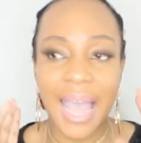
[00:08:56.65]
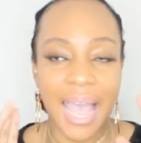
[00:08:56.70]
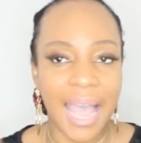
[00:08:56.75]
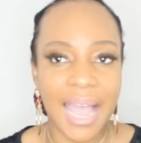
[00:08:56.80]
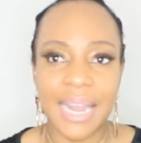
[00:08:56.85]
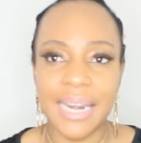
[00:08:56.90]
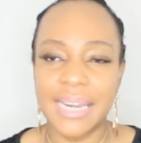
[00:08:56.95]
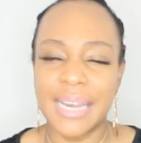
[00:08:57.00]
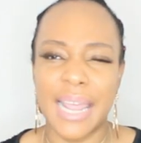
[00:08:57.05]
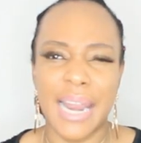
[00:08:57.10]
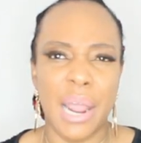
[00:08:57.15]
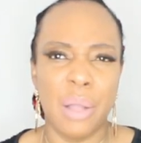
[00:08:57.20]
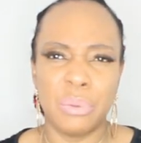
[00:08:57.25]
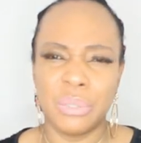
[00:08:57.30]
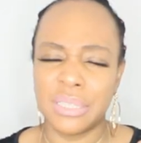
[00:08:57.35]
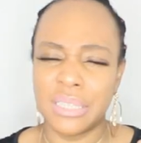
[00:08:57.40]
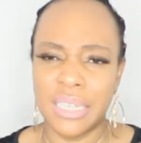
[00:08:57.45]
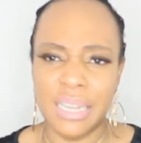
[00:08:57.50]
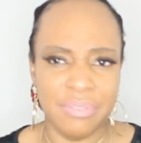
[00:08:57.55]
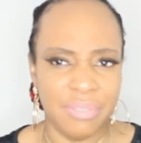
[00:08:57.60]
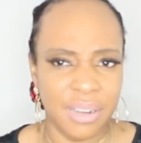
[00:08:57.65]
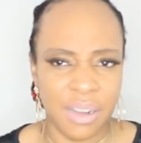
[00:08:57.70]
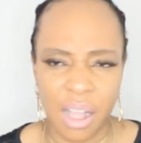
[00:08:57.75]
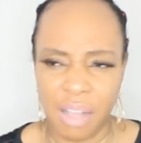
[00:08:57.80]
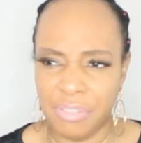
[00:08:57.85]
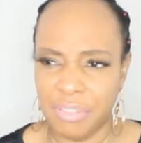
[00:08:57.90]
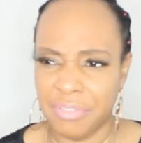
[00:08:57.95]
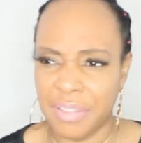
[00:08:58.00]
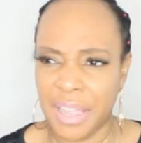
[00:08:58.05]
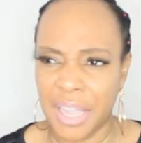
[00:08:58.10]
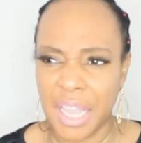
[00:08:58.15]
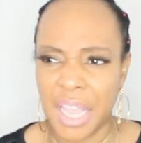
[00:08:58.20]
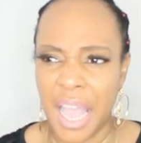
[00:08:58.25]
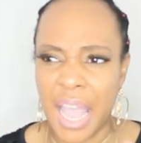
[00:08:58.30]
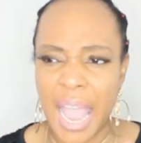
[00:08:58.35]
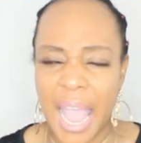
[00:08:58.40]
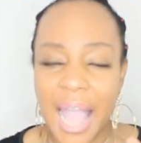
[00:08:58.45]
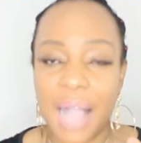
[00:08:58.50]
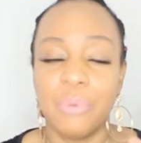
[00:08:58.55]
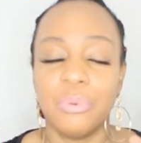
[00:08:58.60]
had that I was living off of. I,
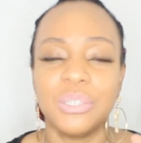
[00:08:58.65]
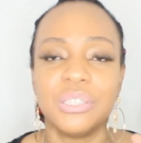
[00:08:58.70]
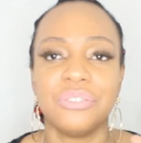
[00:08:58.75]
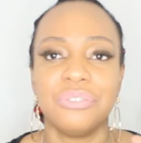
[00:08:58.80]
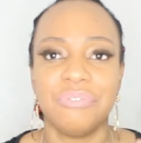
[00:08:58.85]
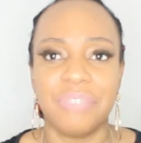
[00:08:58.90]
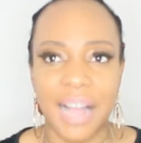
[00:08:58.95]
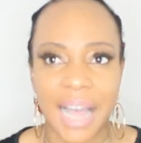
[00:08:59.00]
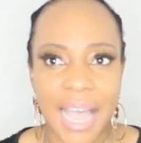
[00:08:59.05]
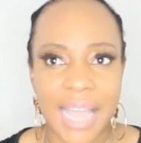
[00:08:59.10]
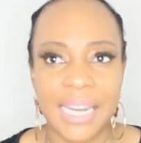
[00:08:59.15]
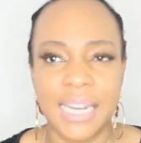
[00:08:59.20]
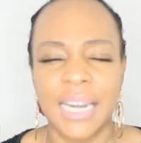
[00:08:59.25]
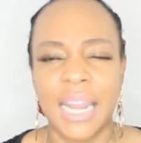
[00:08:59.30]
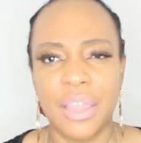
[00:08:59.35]
I was fine.